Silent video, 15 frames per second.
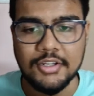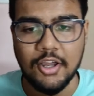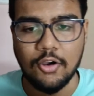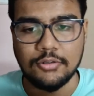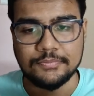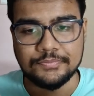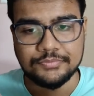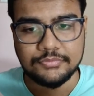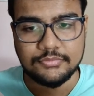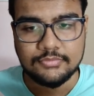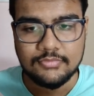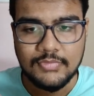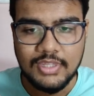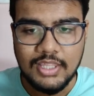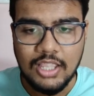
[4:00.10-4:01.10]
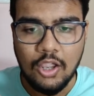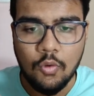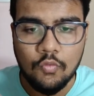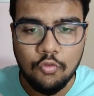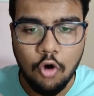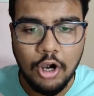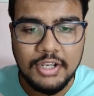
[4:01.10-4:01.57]
Now,
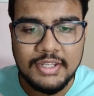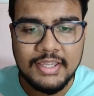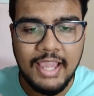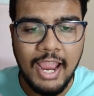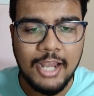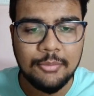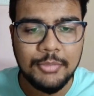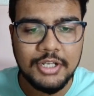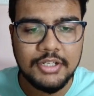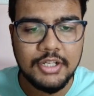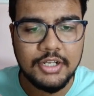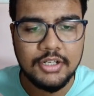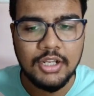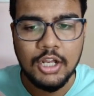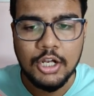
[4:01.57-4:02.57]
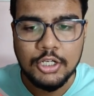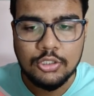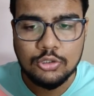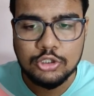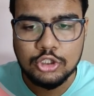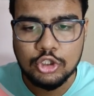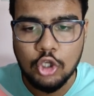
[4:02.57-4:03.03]
what can be done
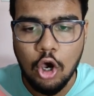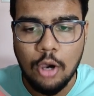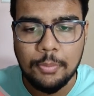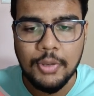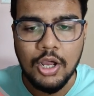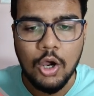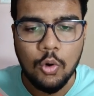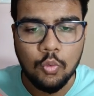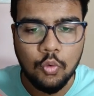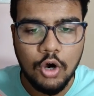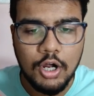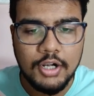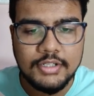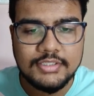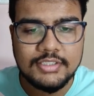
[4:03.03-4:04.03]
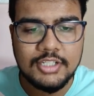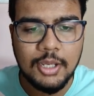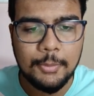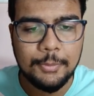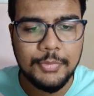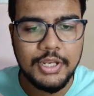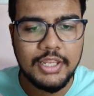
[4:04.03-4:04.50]
to stop words
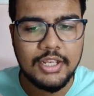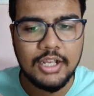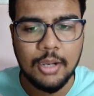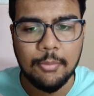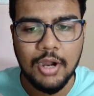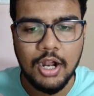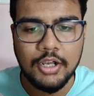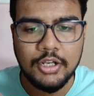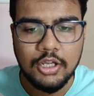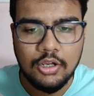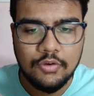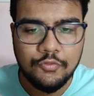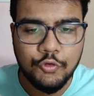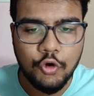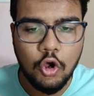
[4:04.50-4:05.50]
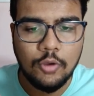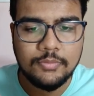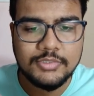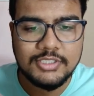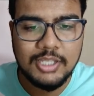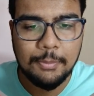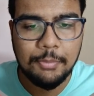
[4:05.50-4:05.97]
numbering command from
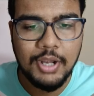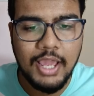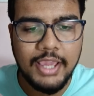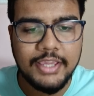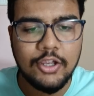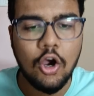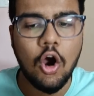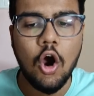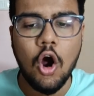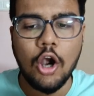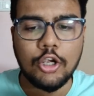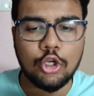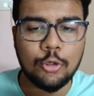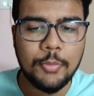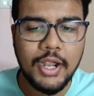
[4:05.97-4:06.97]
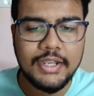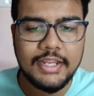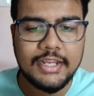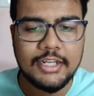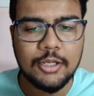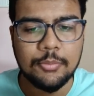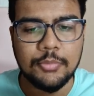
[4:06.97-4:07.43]
supplying
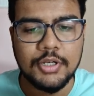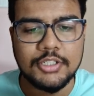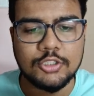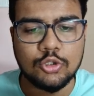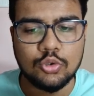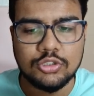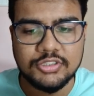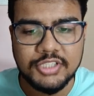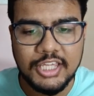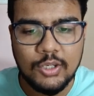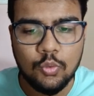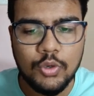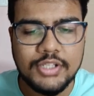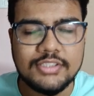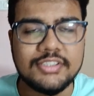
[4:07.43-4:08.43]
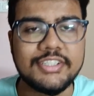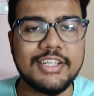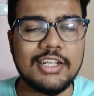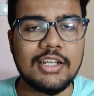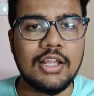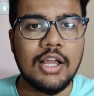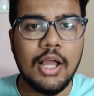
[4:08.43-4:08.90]
automatic numbers to
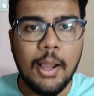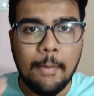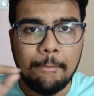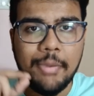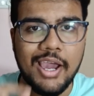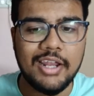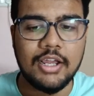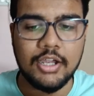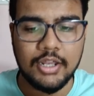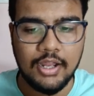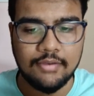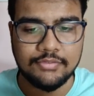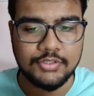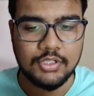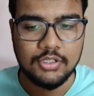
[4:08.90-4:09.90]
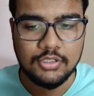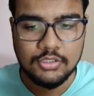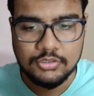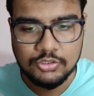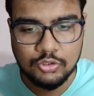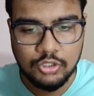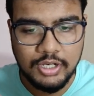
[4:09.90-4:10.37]
sequential paragraphs?
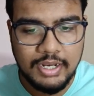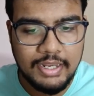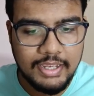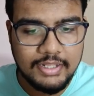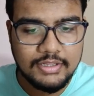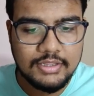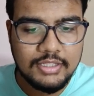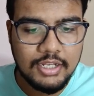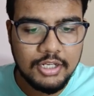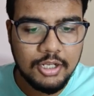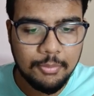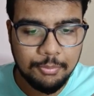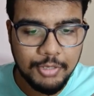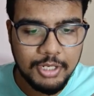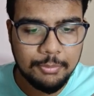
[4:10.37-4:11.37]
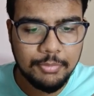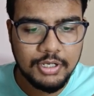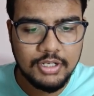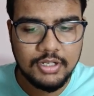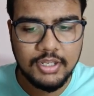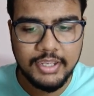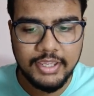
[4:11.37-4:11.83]
So click the numbering
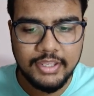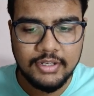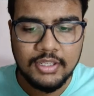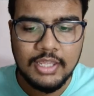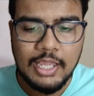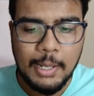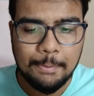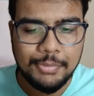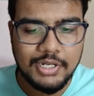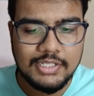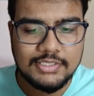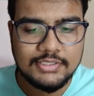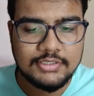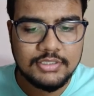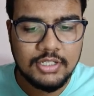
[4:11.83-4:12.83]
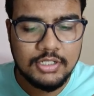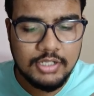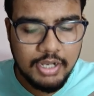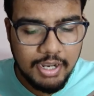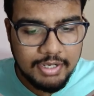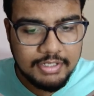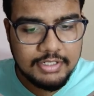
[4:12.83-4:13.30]
button again, press the
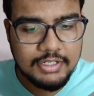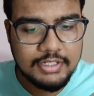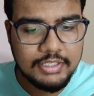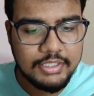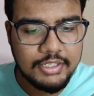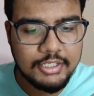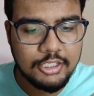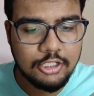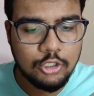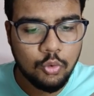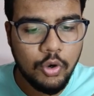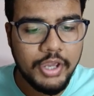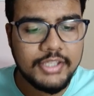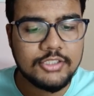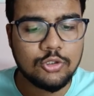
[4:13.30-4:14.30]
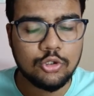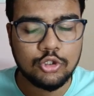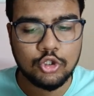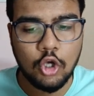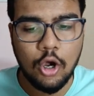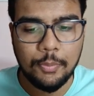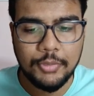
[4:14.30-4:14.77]
enter key twice to
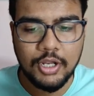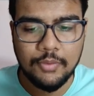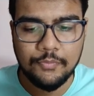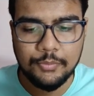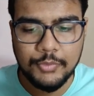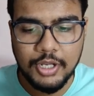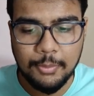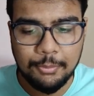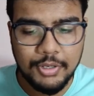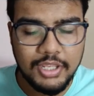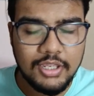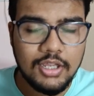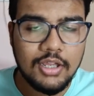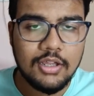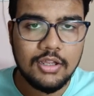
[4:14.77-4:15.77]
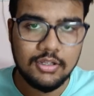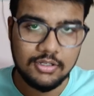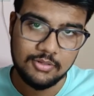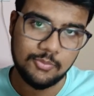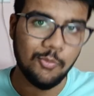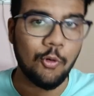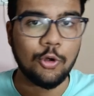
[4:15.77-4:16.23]
stop numbering
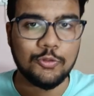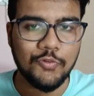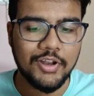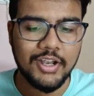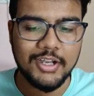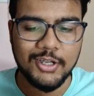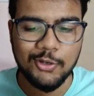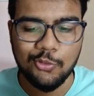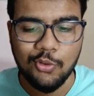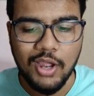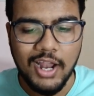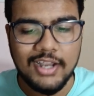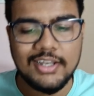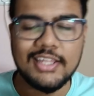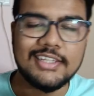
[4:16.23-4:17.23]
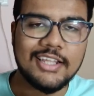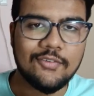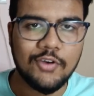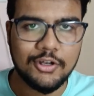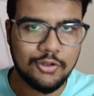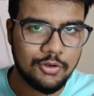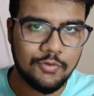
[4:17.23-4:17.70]
both 1 and 2 and neither
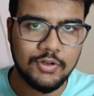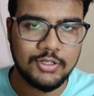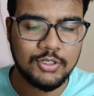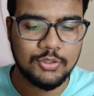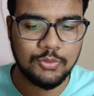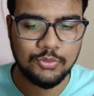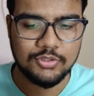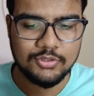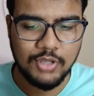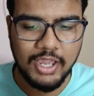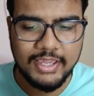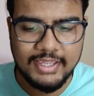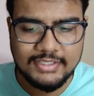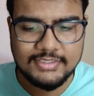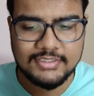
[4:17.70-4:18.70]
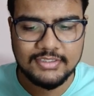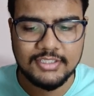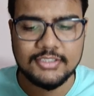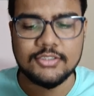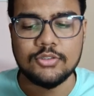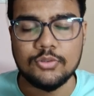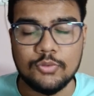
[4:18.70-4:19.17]
1 or 2. So I guess
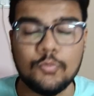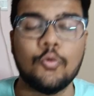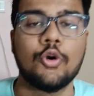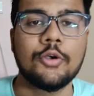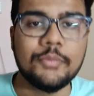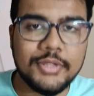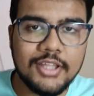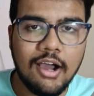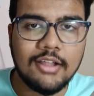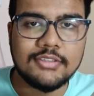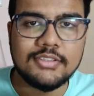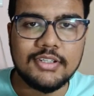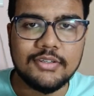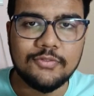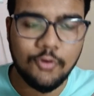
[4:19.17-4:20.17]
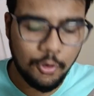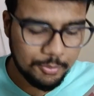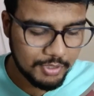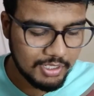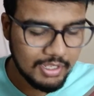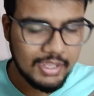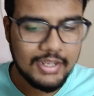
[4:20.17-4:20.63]
this won't be the answer for
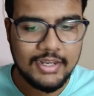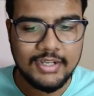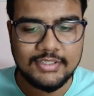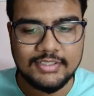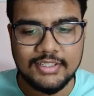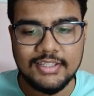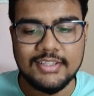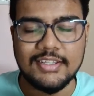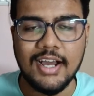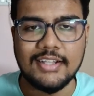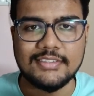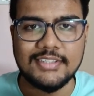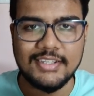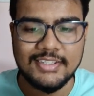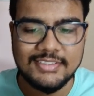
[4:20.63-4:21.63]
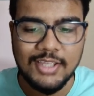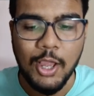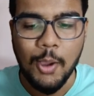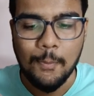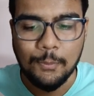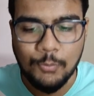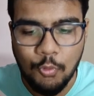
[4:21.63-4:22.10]
me. Let's see. The answer is
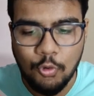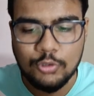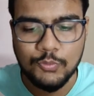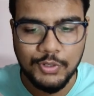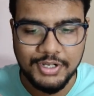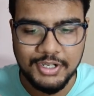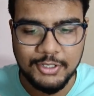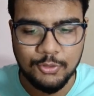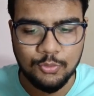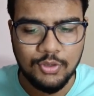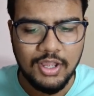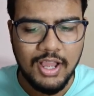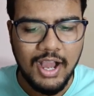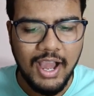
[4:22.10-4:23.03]
both 1 and 2.